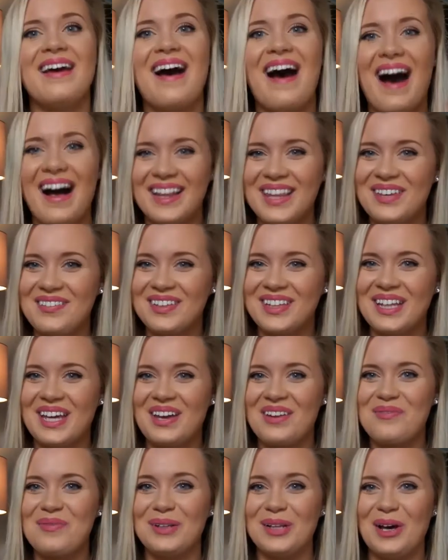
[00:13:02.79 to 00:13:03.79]
I'll leave a
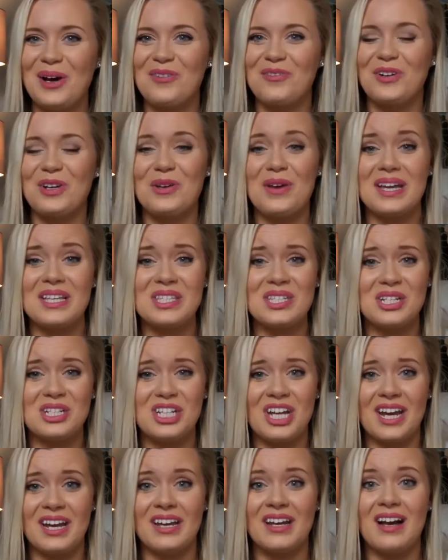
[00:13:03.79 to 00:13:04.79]
link below for you guys to check